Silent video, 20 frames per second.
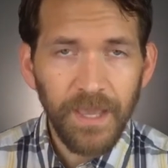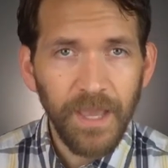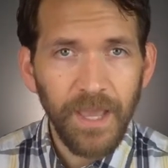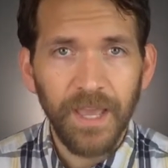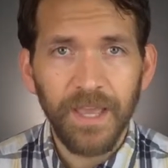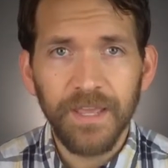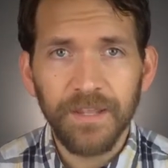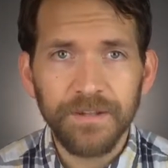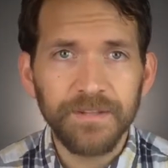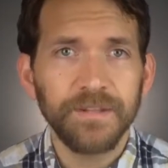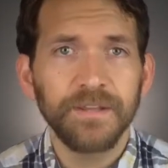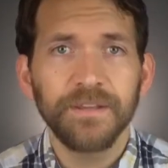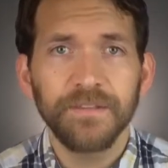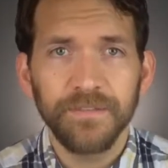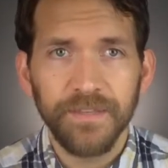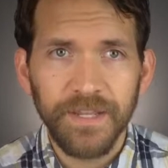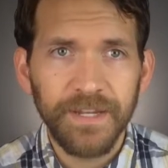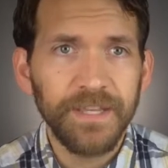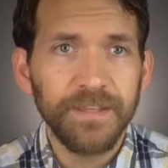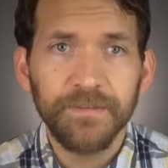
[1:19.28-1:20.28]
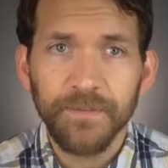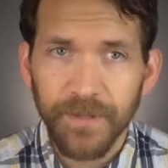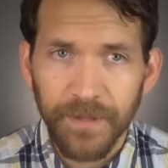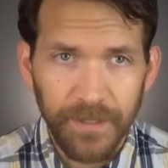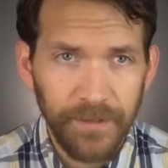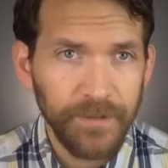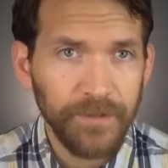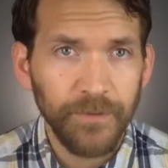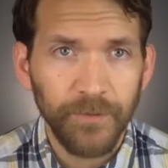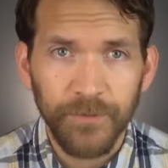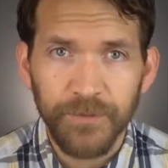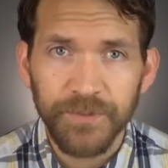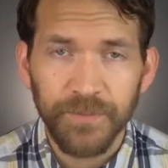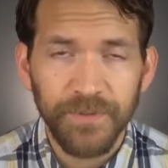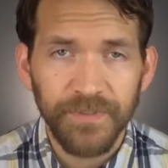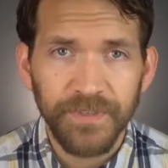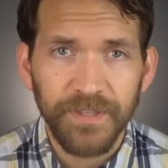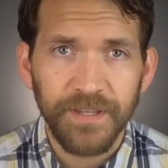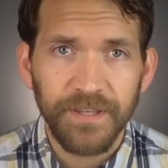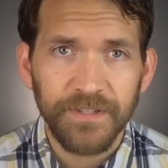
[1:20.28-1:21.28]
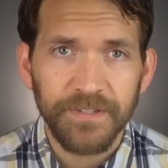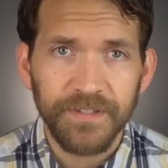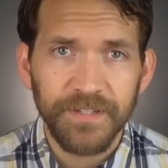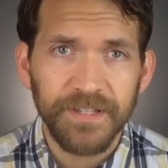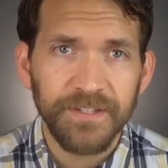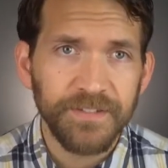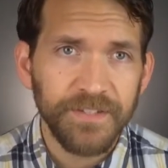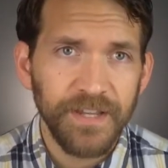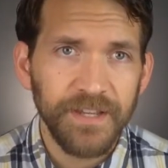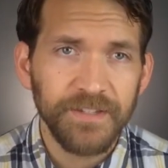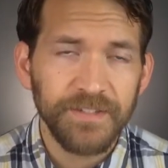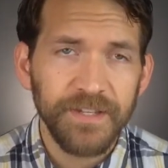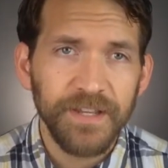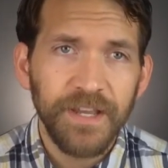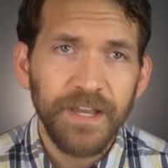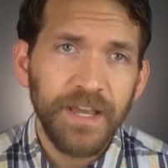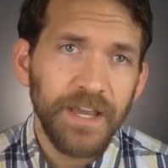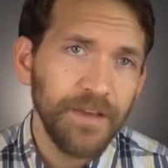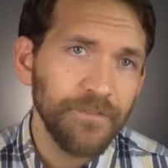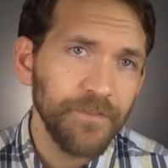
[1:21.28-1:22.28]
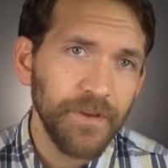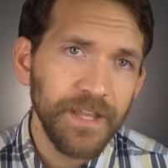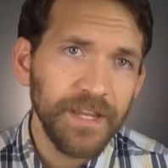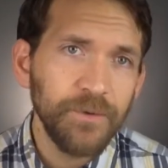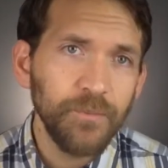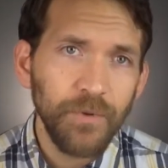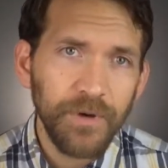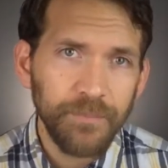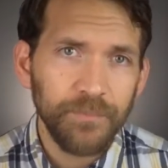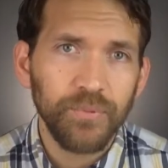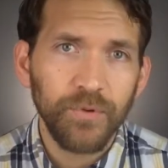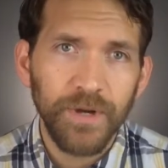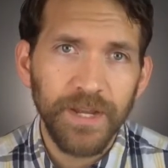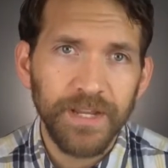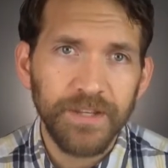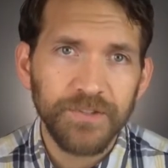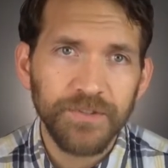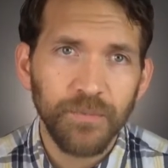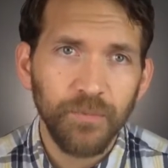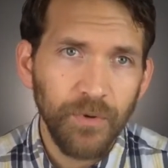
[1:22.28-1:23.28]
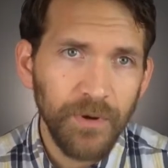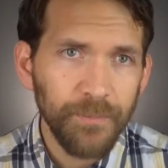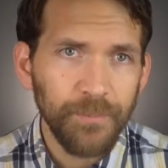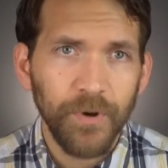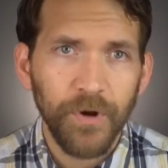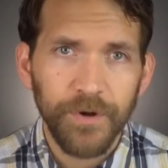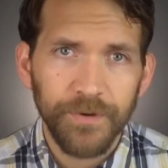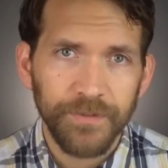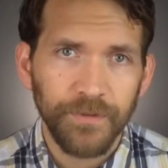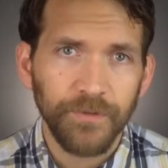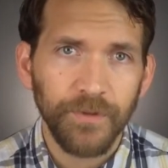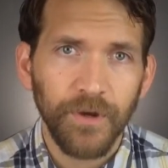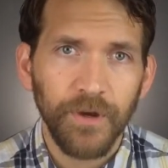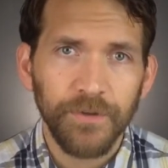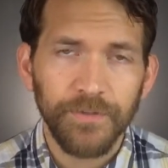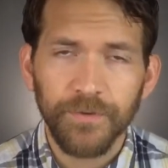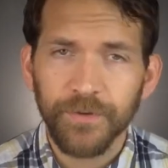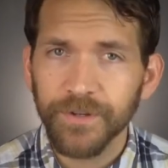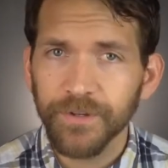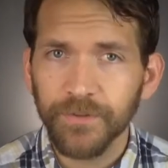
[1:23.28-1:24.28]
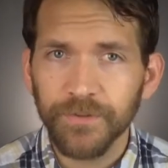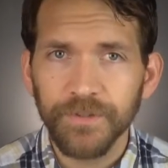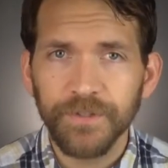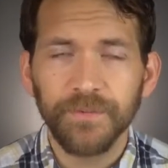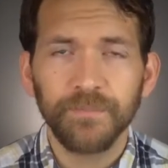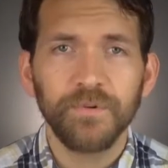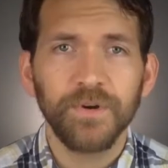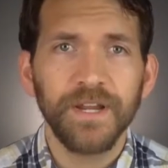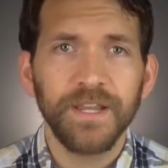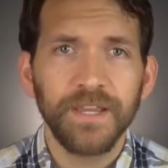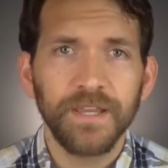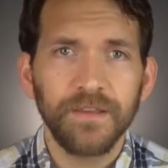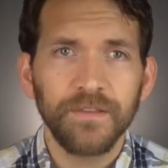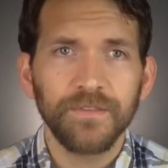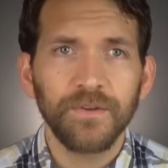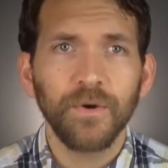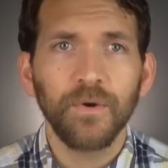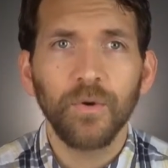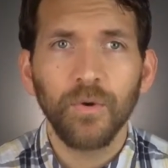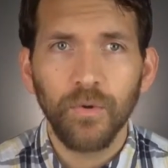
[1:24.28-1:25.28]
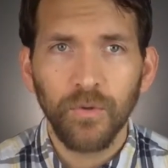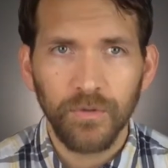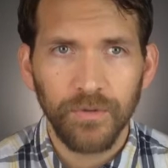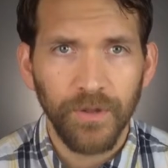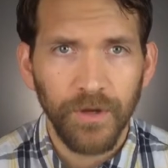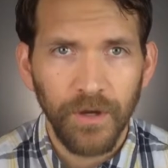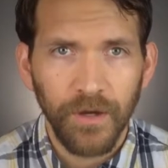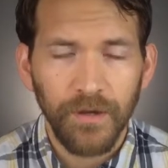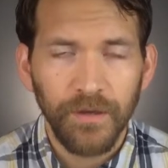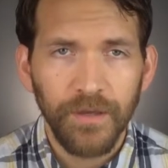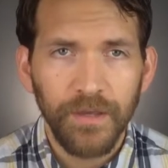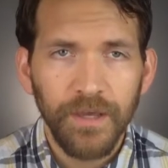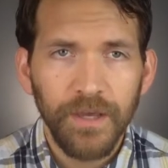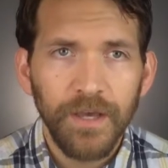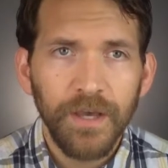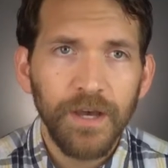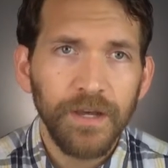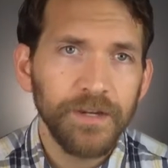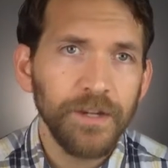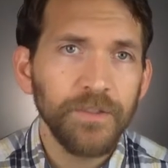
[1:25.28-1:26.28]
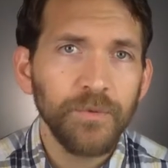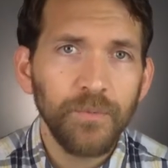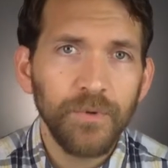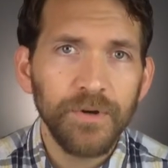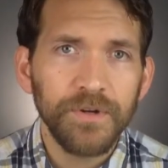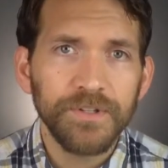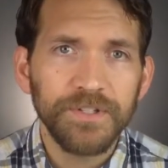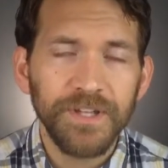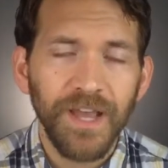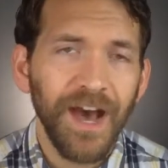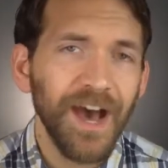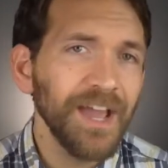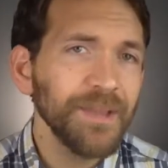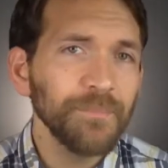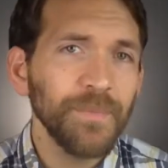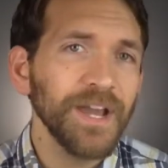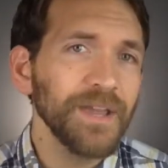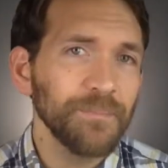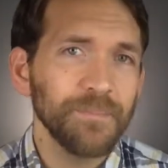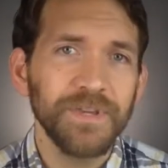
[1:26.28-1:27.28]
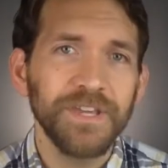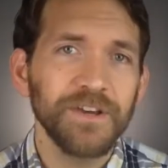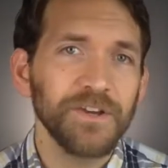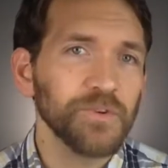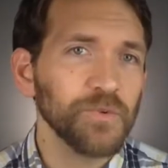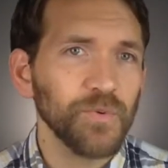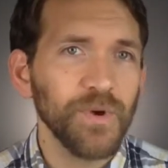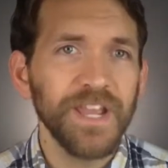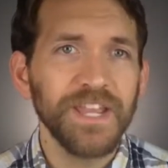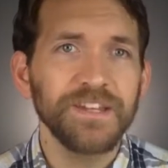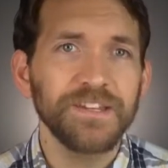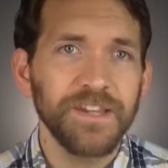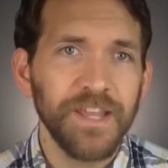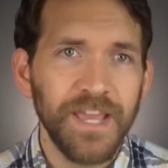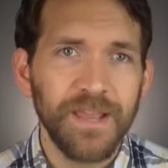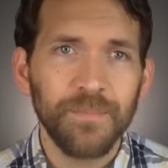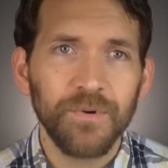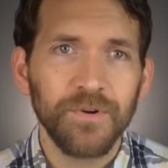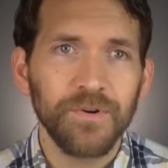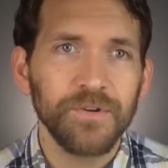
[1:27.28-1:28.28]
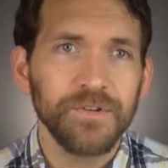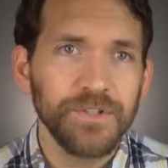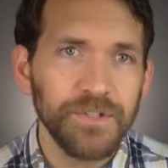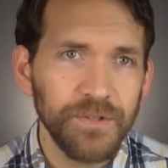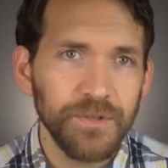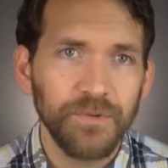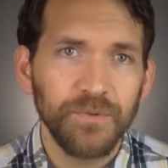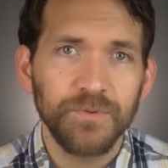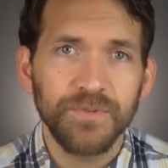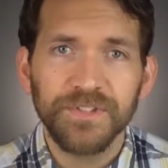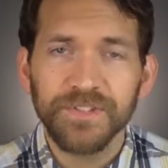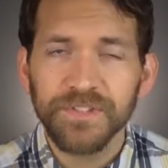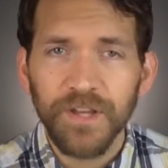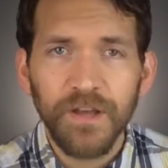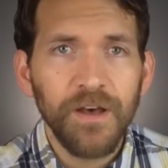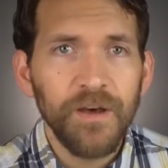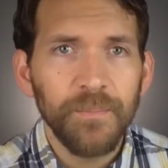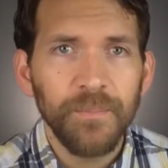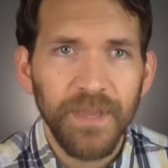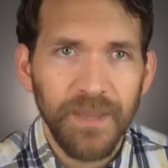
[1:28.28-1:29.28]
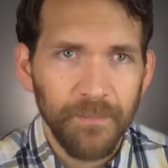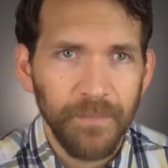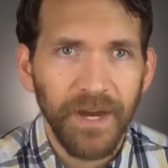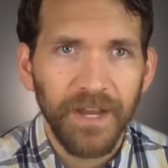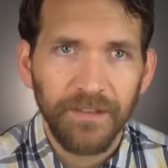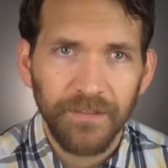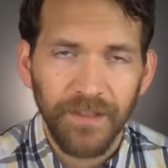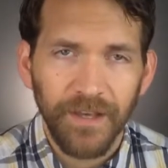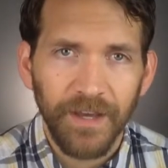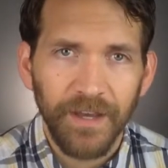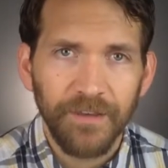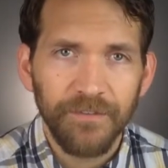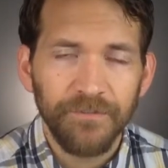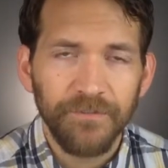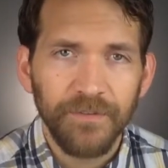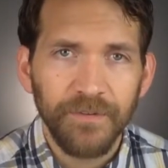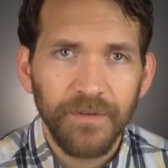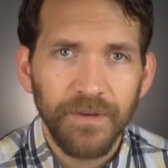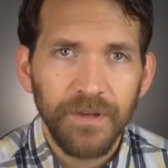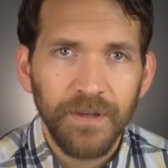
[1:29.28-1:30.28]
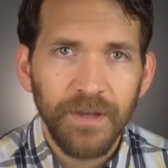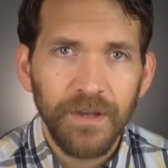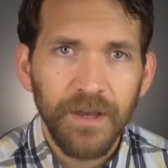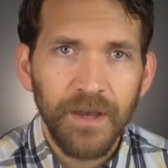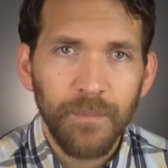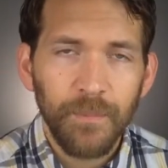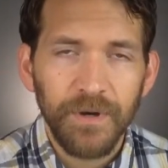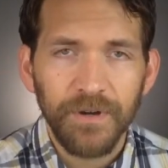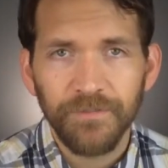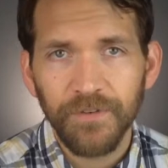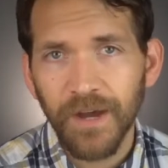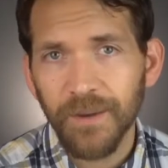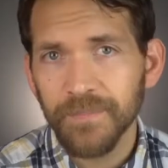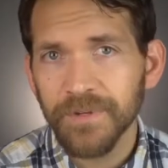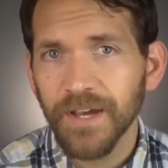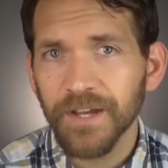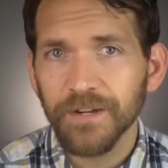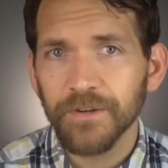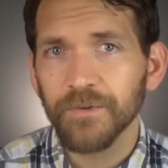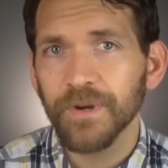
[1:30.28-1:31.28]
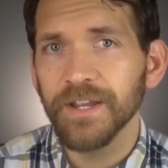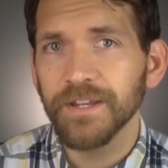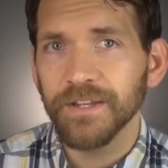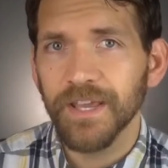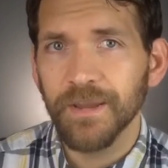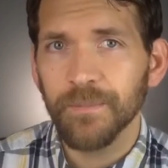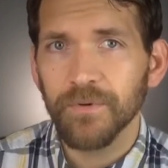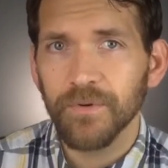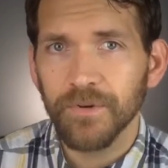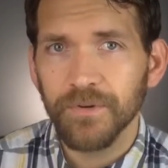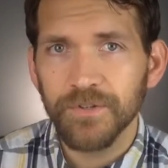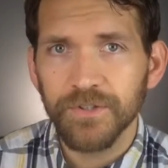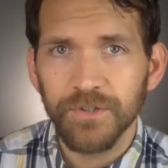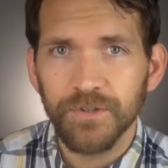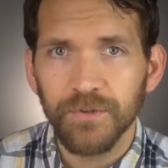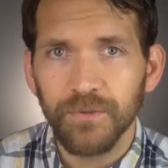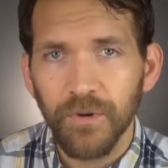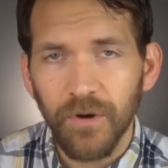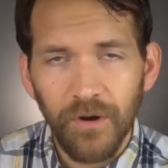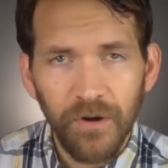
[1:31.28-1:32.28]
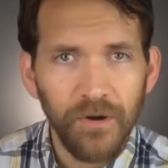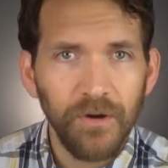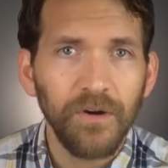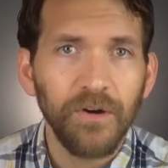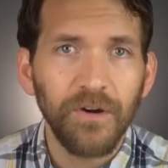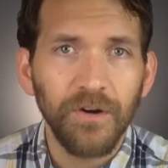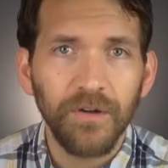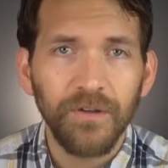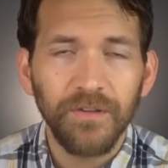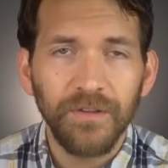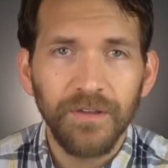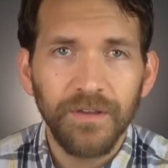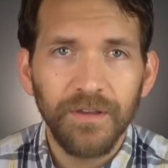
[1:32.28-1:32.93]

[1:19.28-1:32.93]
And then he concludes with this. He says, if anyone breaks one part of the law, they're guilty of breaking the whole law. In other words, I might be a great neighbor to some in my life, but if I'm not a great neighbor to all,